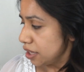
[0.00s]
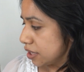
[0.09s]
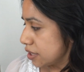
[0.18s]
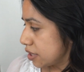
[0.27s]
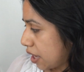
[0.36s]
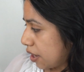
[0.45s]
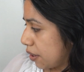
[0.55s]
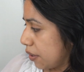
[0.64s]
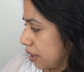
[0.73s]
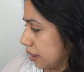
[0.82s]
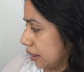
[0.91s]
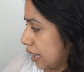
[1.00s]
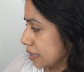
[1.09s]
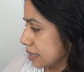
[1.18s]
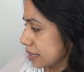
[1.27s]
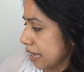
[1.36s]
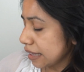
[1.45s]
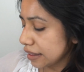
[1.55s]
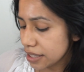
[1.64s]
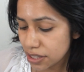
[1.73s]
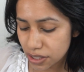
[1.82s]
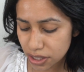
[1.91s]
So let's get
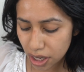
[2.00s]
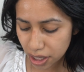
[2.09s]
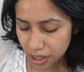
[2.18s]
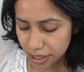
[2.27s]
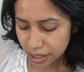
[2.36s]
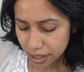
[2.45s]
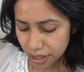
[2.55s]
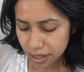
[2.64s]
this started.